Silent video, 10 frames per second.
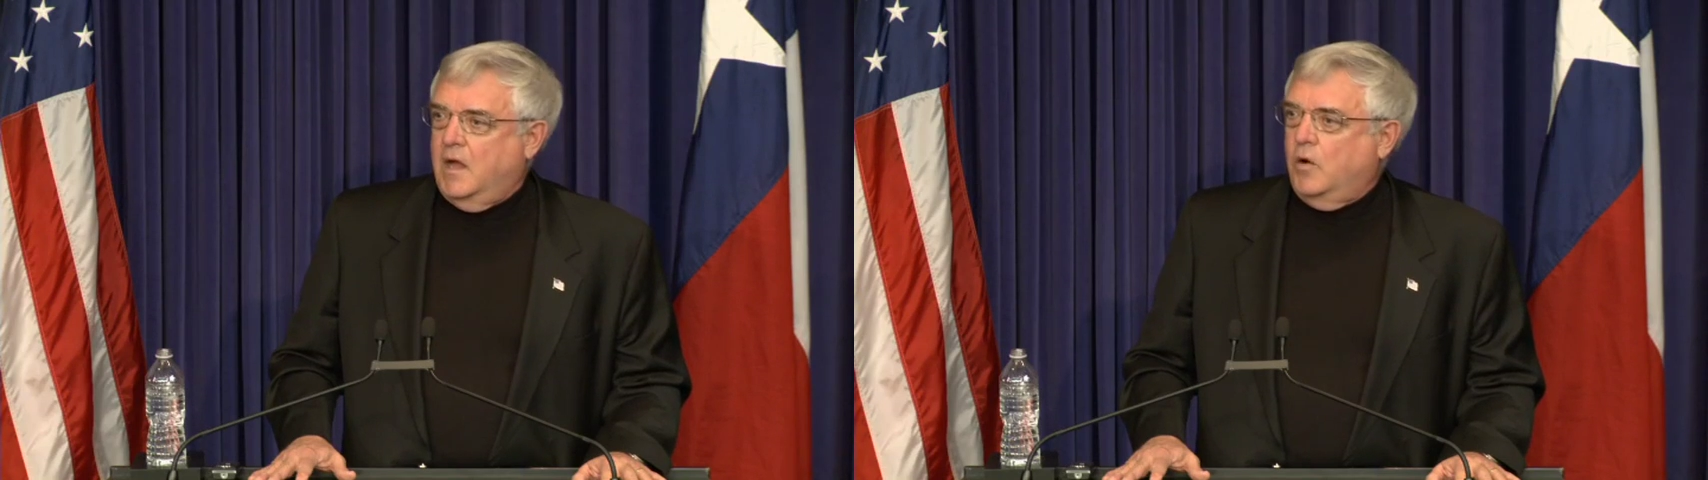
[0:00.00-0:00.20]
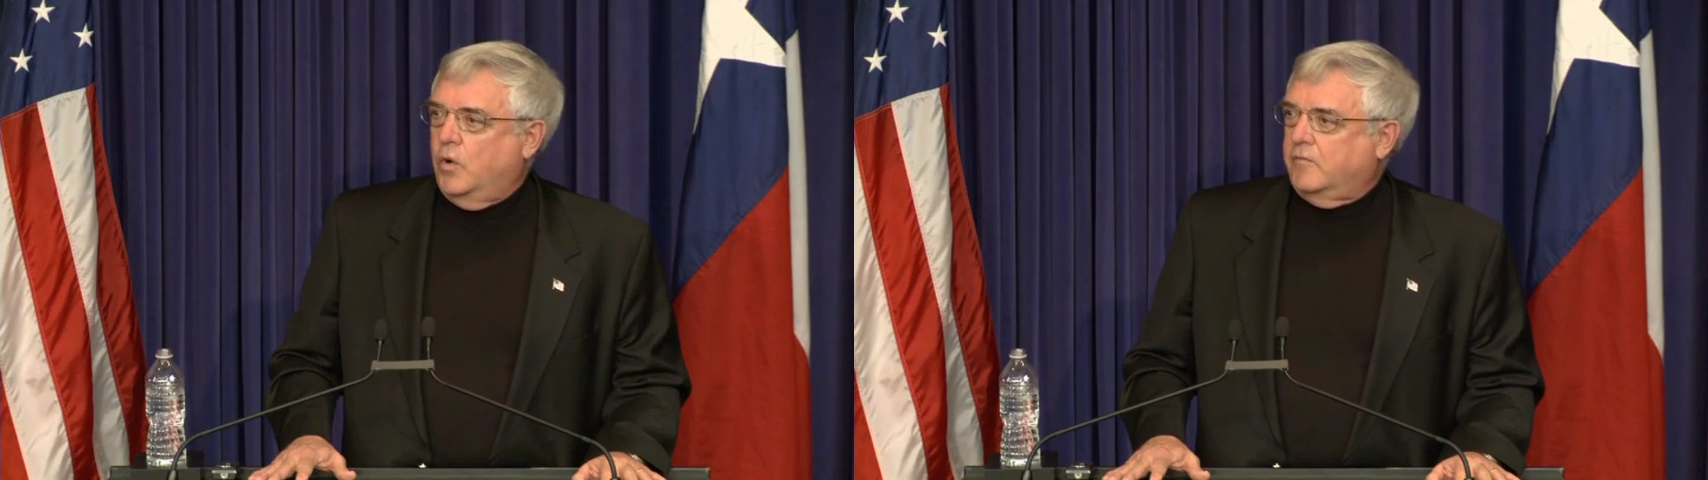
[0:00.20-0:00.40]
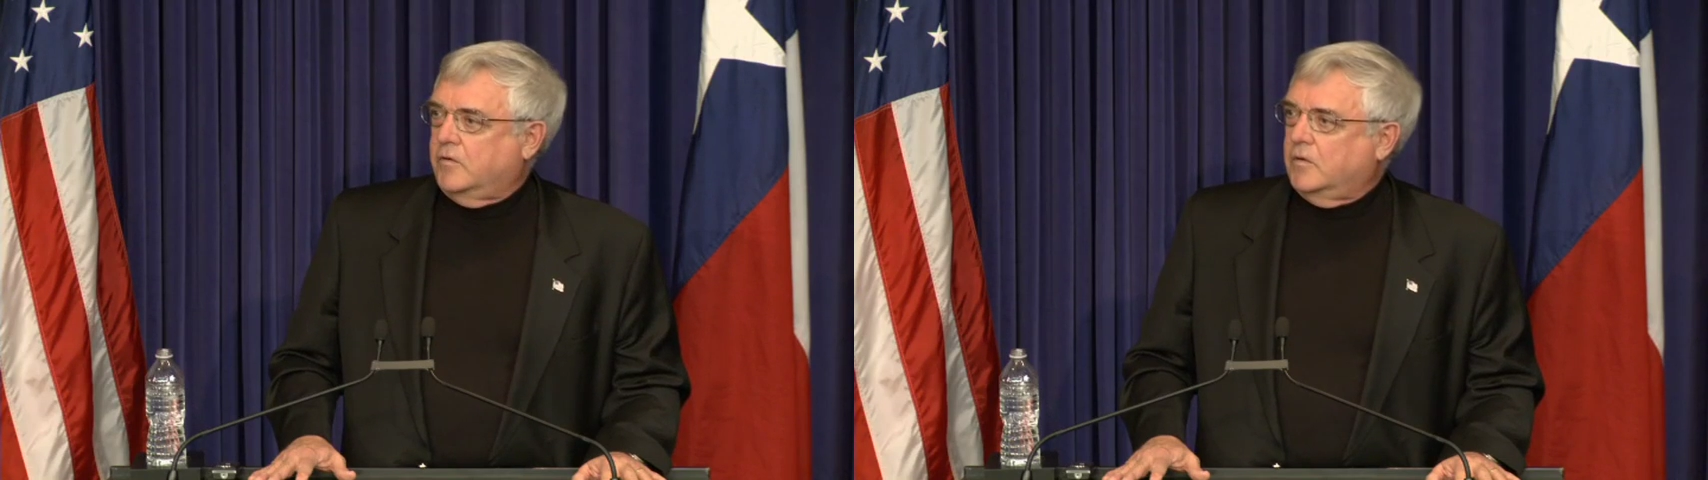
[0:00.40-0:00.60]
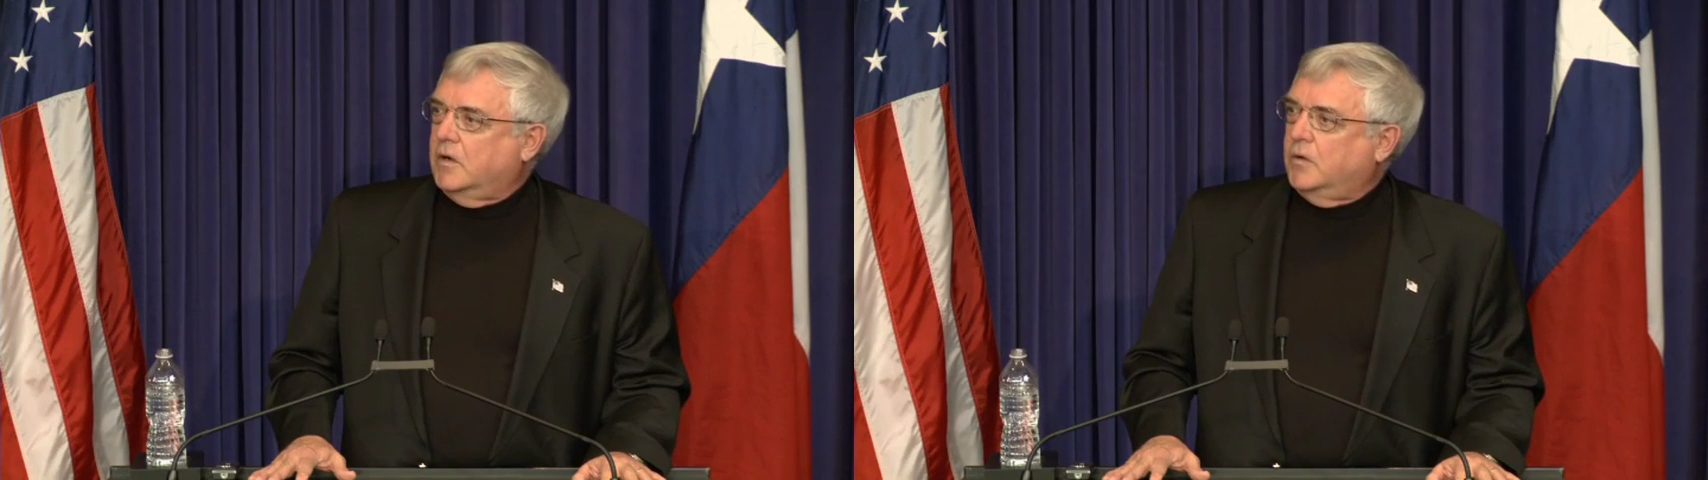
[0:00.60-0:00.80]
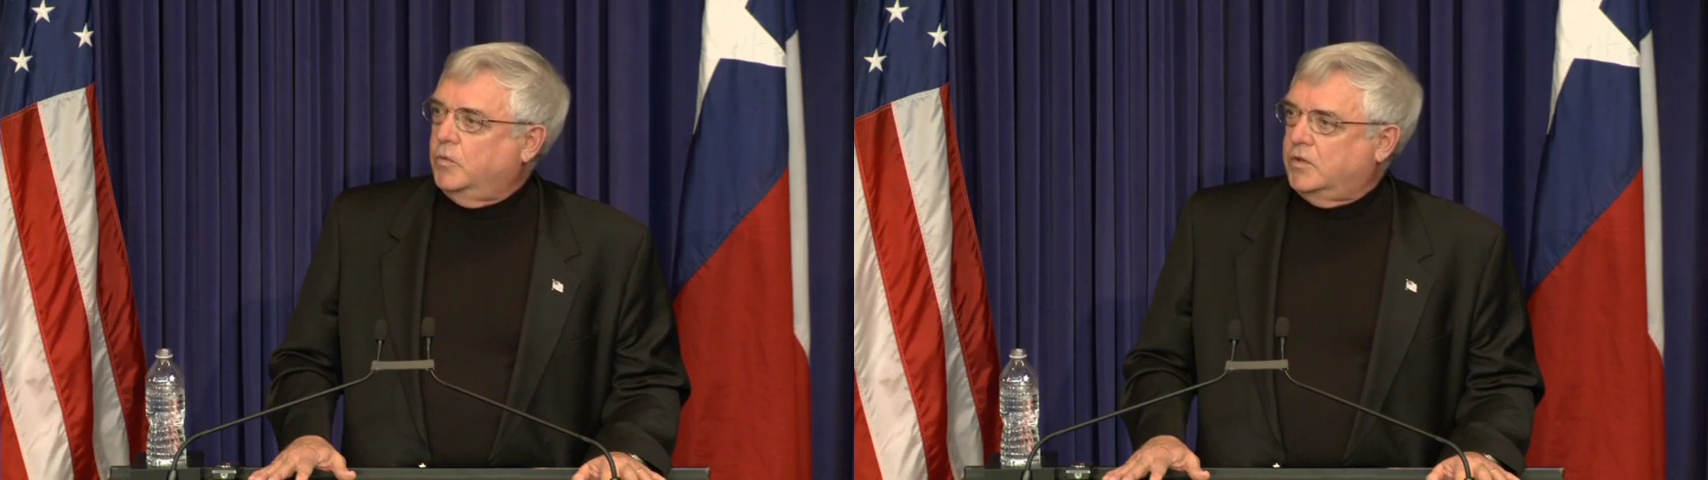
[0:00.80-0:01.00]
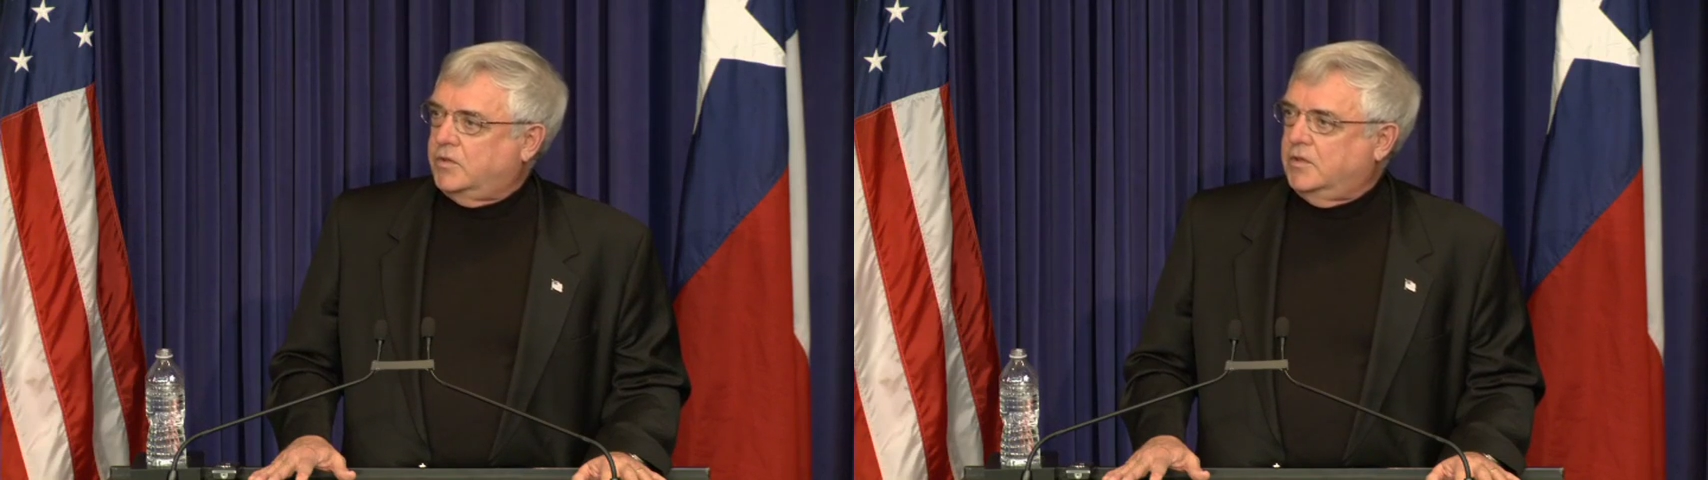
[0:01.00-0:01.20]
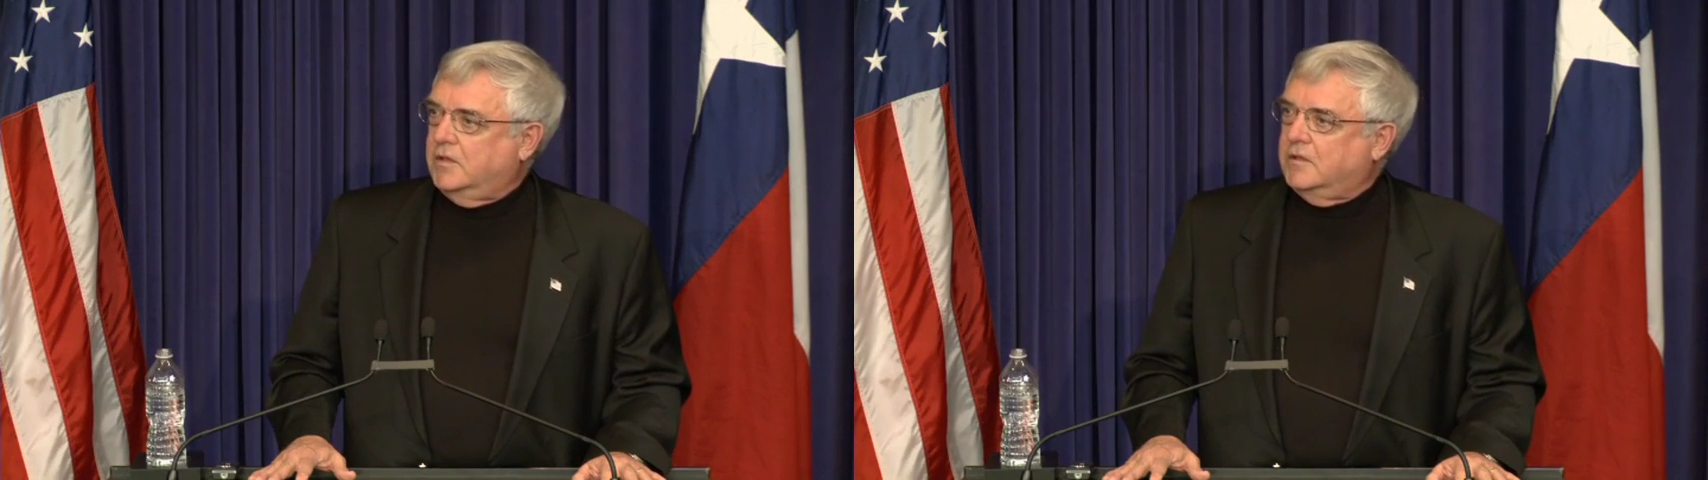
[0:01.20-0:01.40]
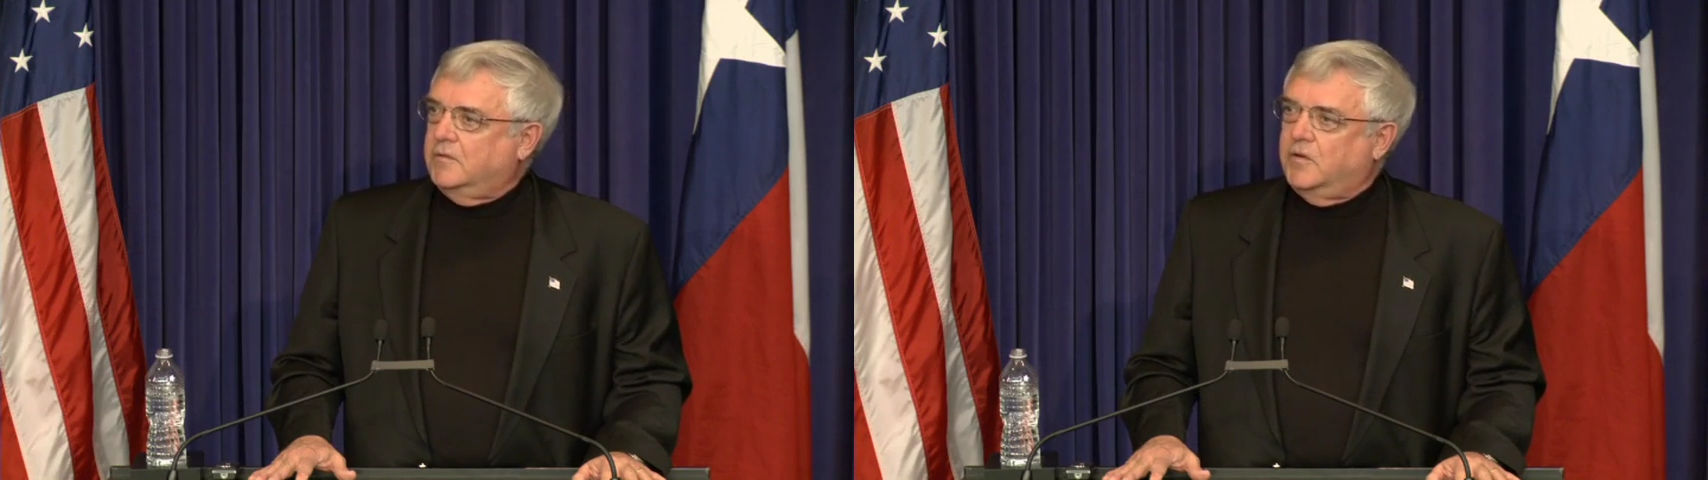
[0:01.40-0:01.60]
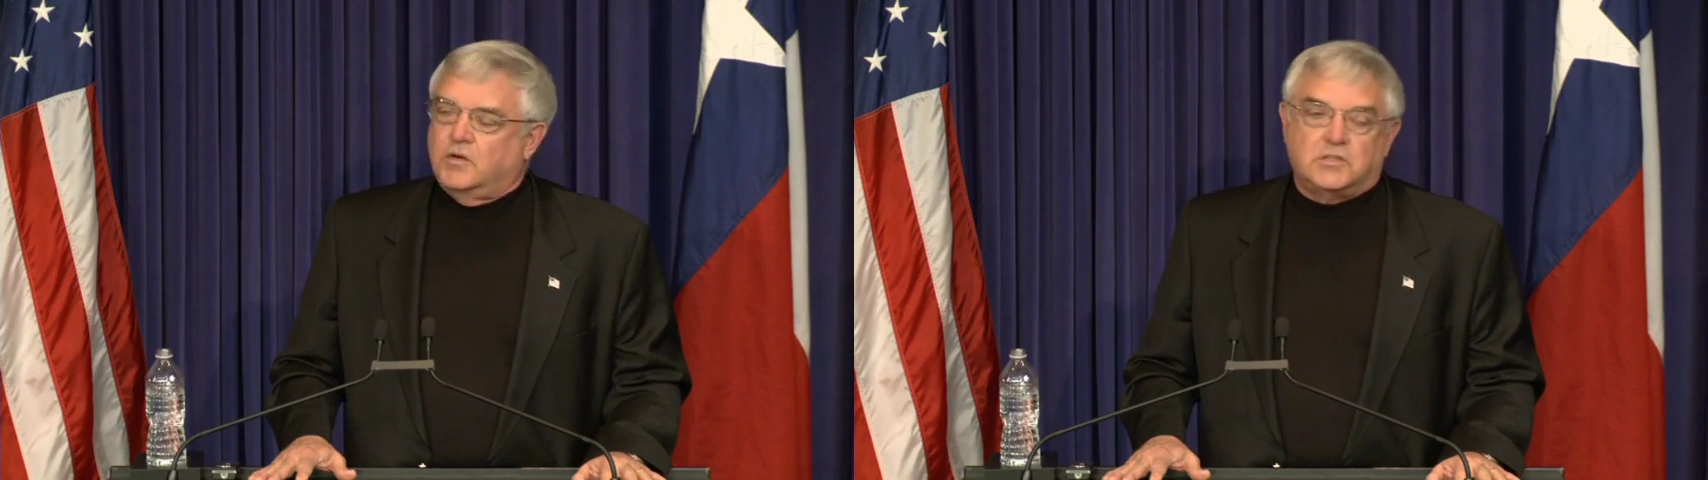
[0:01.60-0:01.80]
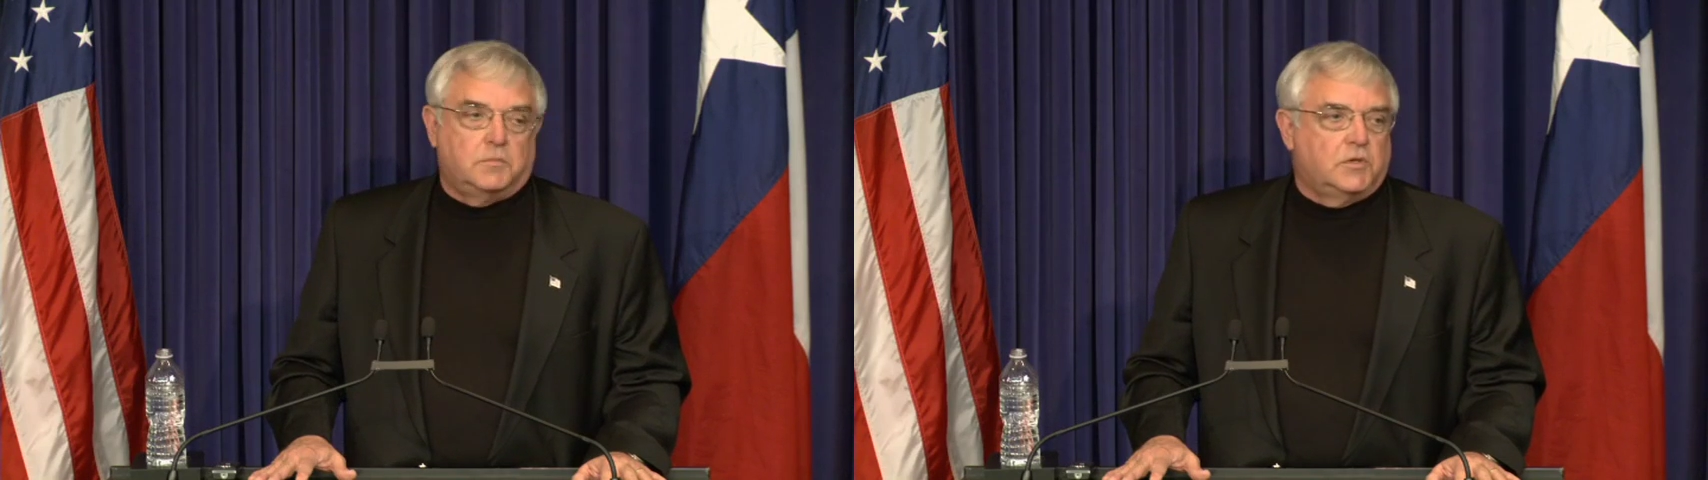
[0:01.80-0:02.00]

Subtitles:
However, with the various